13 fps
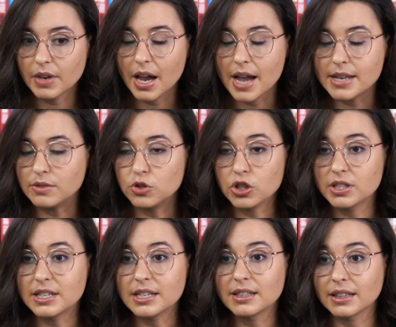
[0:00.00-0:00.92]
I
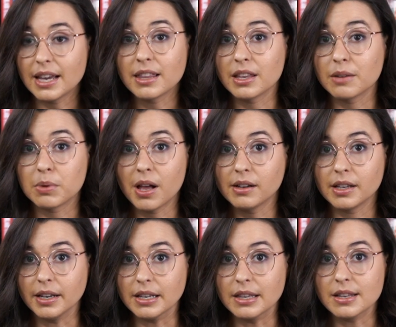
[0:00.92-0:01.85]
just didn't like their
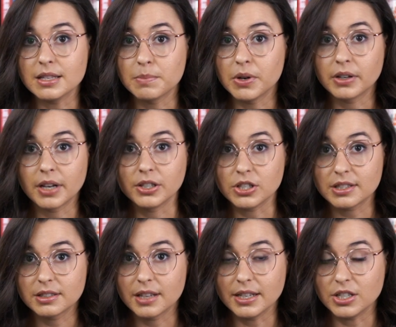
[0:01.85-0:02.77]
plotline in this book. I
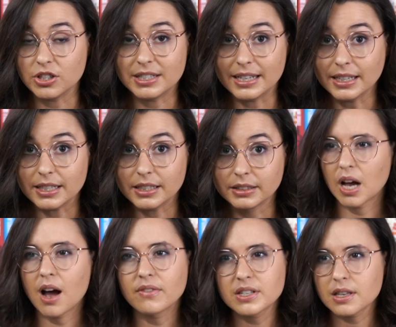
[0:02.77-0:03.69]
just didn't.
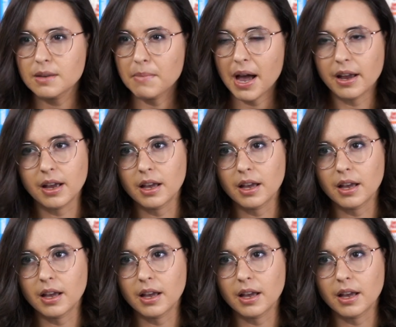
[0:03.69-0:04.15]
Obviously, Maya